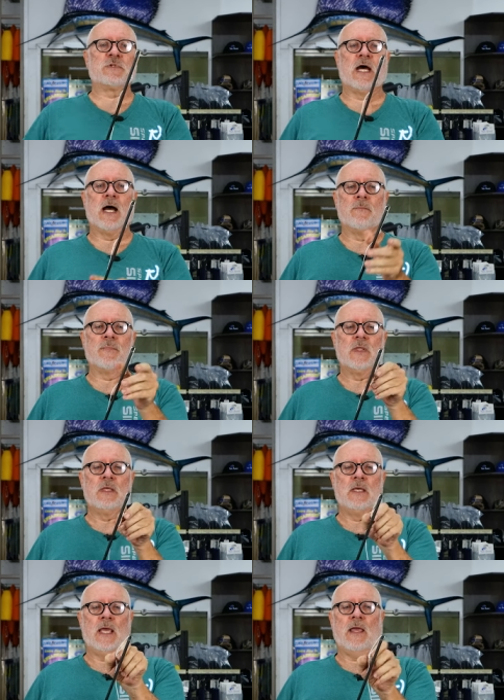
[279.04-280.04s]

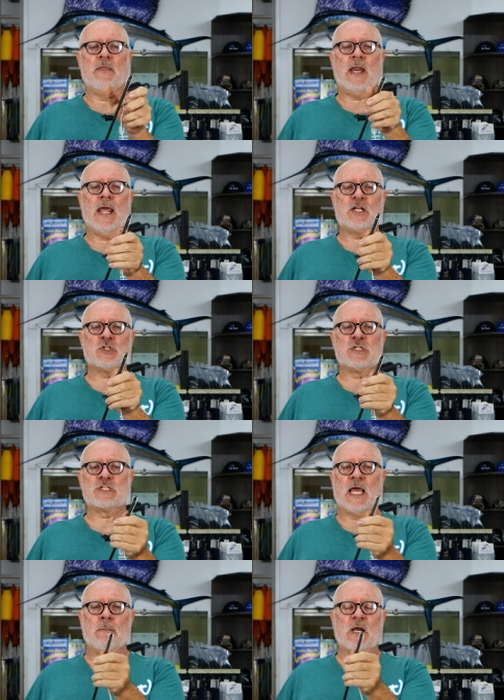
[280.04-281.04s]
time. And that actually
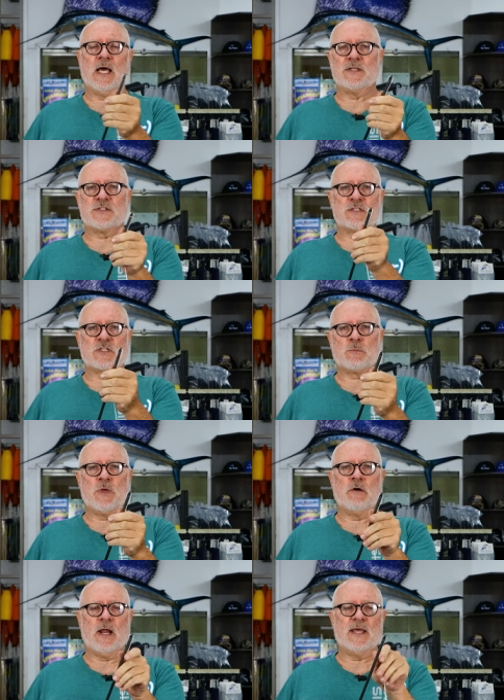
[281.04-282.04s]
stabilizes the
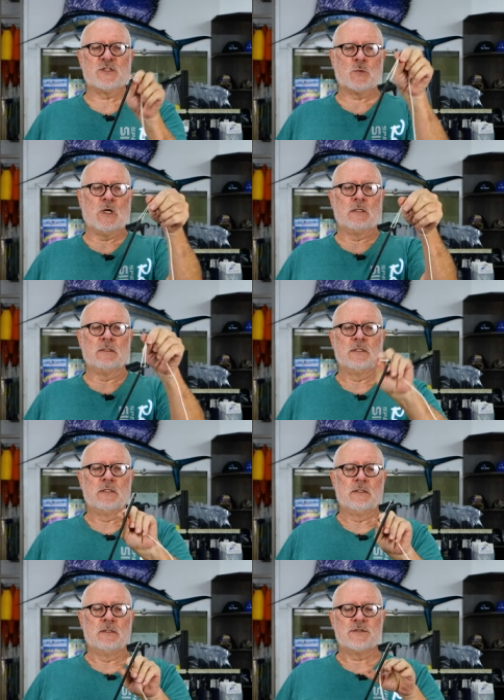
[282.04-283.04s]
spear as well.
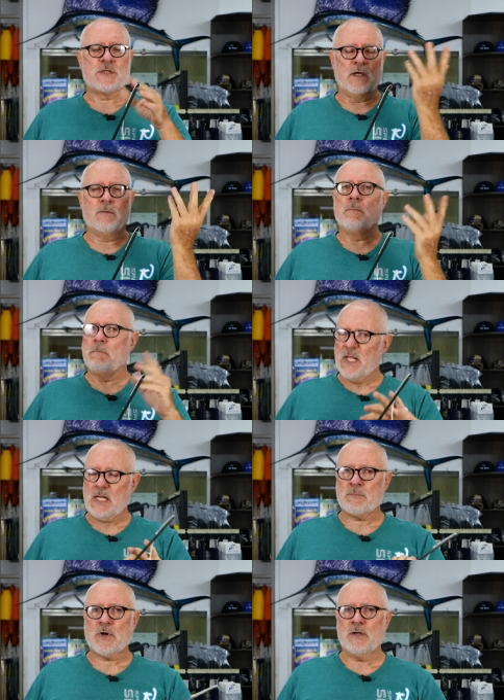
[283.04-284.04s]
So
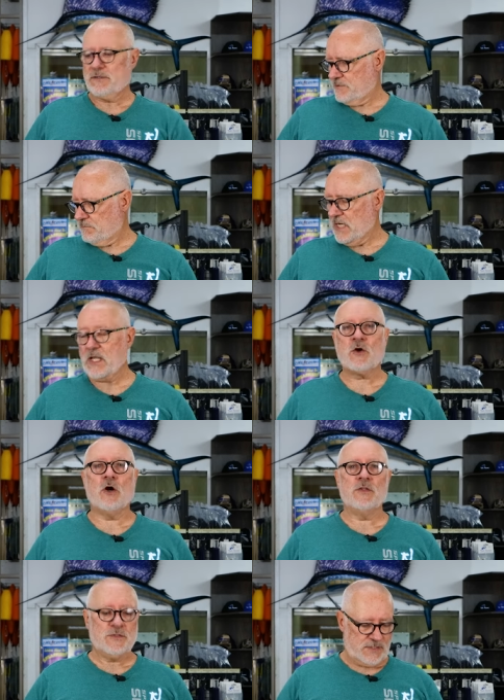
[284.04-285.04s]
many pros, many
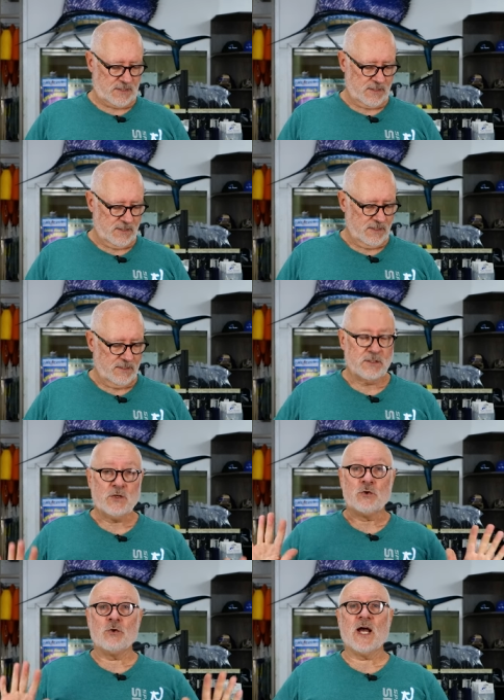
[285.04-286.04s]
cons.
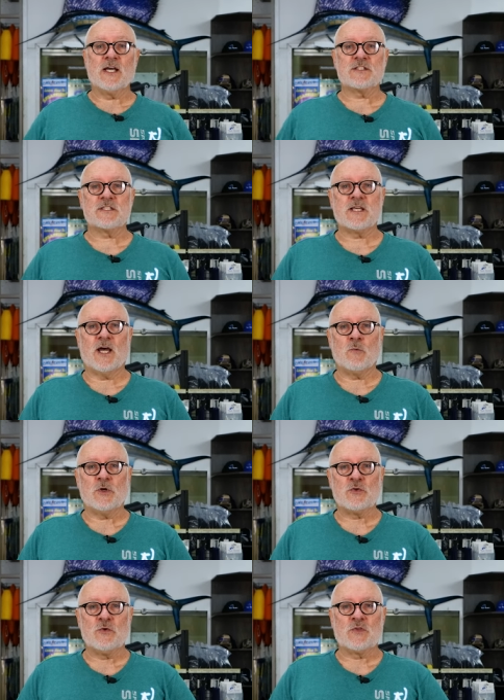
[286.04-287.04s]
You guys decide
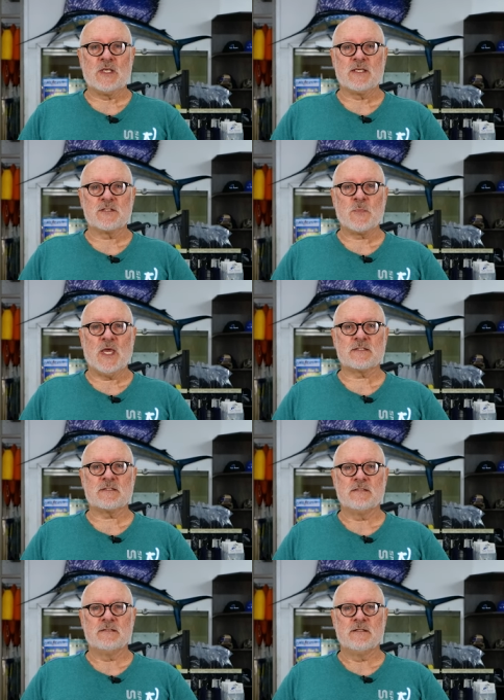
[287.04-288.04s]
what you think is best.
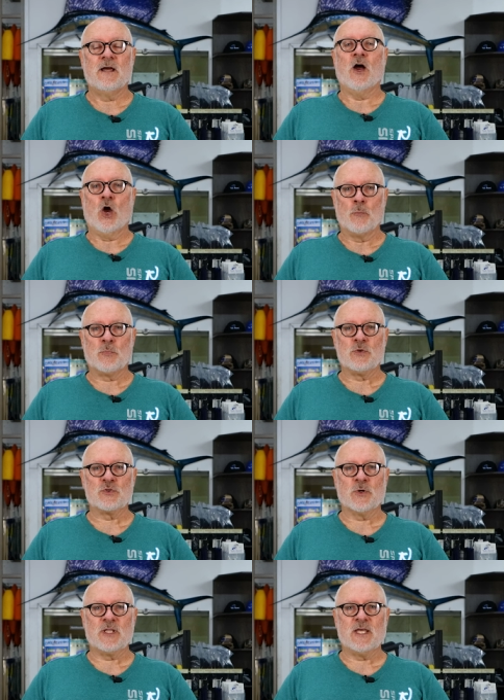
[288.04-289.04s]
Hope you
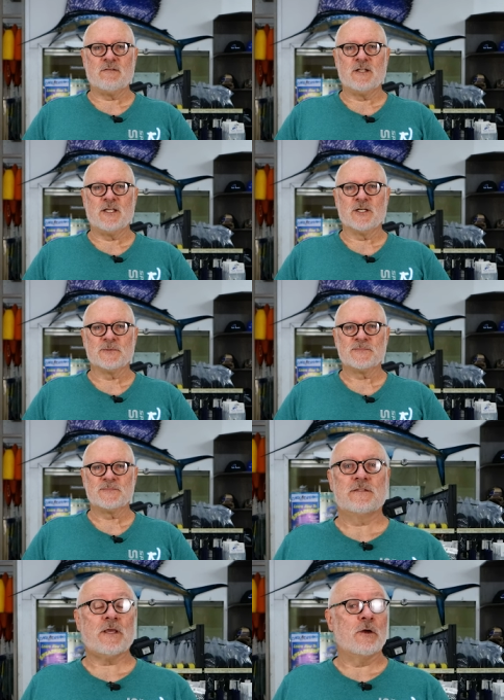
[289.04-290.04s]
enjoyed that video.
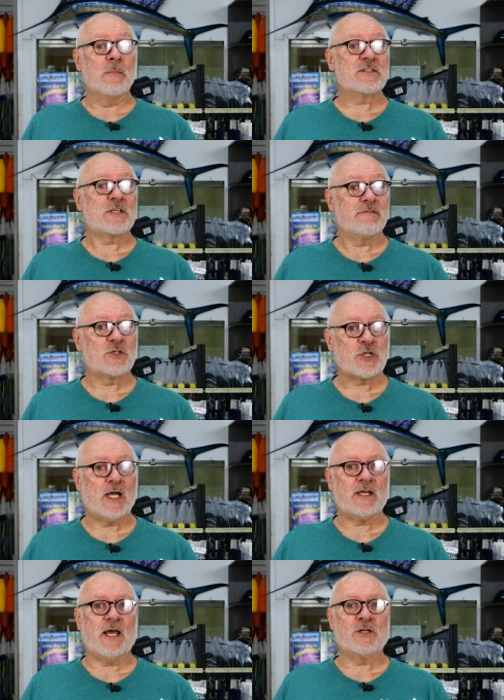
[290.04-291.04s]
So must give a
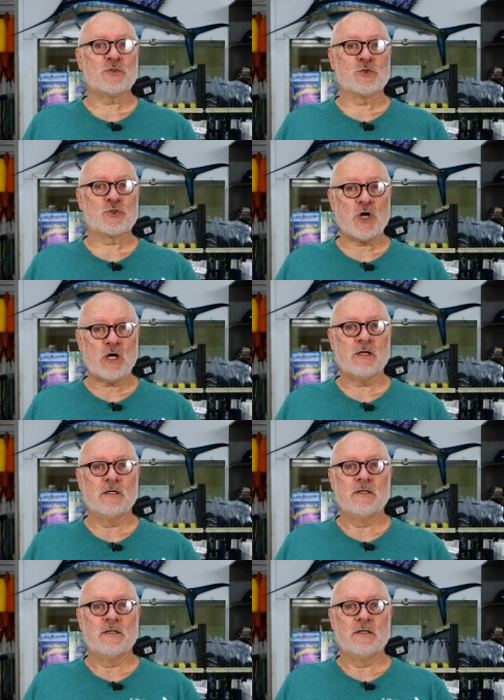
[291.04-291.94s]
shout out to TOC.